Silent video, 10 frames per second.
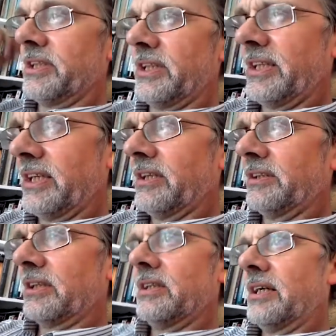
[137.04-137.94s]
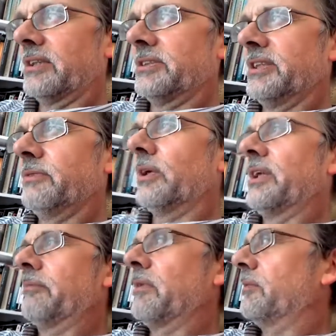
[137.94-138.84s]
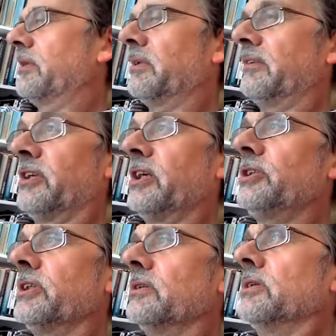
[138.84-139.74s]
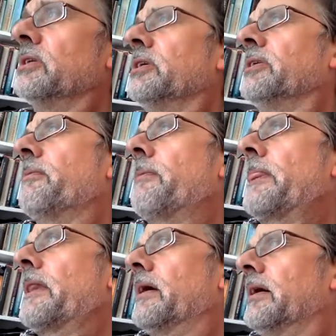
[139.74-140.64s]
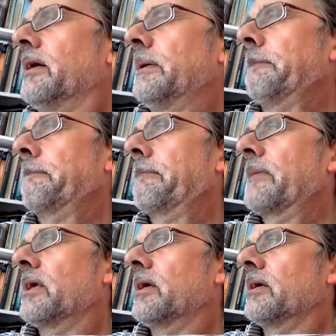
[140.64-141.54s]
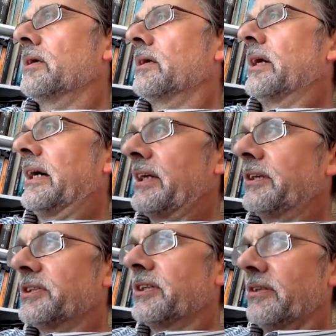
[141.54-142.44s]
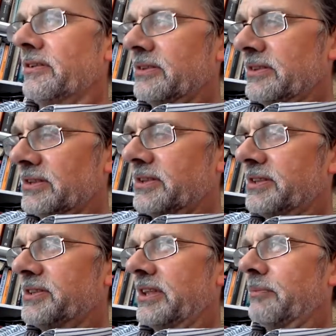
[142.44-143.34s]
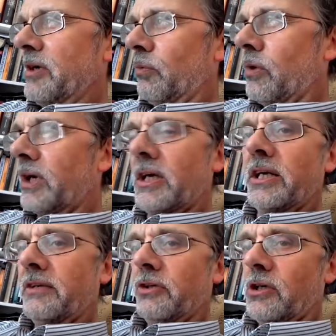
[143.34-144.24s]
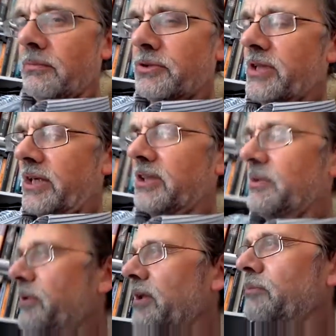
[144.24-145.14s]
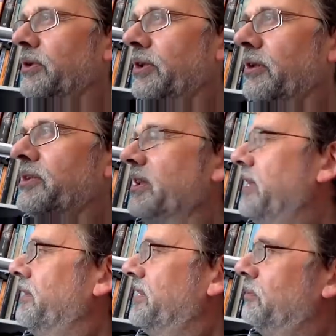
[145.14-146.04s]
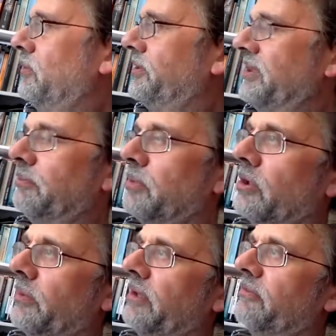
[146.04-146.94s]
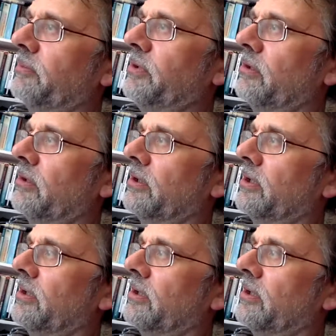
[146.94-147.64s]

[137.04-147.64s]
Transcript: then again, that, that I can see why that might be a bit of an issue. Um, and then there's, this thing about what kind of an object is being produced. And here I suppose I'm borrowing from your